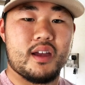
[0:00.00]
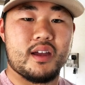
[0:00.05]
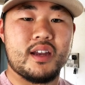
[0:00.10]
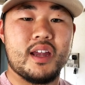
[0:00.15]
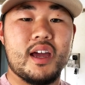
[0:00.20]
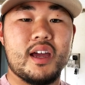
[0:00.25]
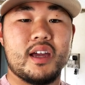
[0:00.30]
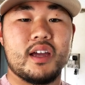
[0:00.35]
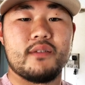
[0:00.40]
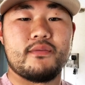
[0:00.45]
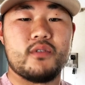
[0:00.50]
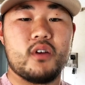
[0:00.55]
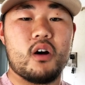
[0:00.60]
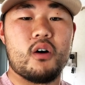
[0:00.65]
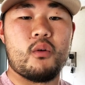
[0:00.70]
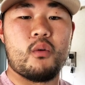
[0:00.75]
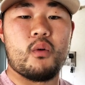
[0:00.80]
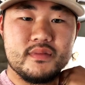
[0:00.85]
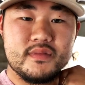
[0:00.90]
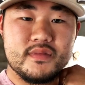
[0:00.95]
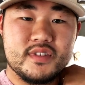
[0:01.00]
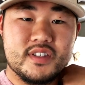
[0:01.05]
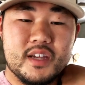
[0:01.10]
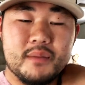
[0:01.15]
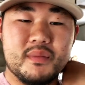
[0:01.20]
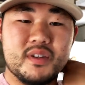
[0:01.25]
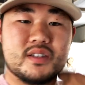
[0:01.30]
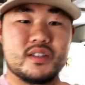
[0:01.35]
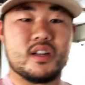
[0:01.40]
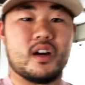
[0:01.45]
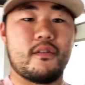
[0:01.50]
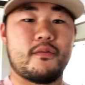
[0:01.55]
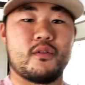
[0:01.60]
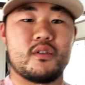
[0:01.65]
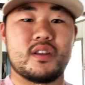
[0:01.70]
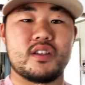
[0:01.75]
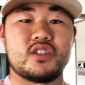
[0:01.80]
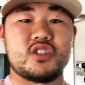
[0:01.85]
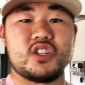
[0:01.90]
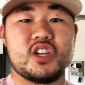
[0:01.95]
And hey, if y'all to send me stuff for
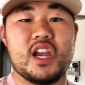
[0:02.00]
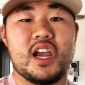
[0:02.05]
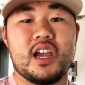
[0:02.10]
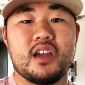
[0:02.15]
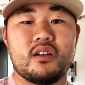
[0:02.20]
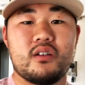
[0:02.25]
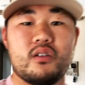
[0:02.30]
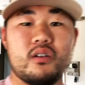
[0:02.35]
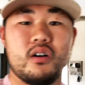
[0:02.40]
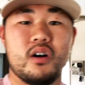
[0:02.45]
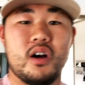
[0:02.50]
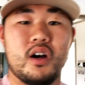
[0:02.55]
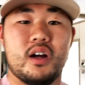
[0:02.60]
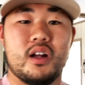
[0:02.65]
this channel,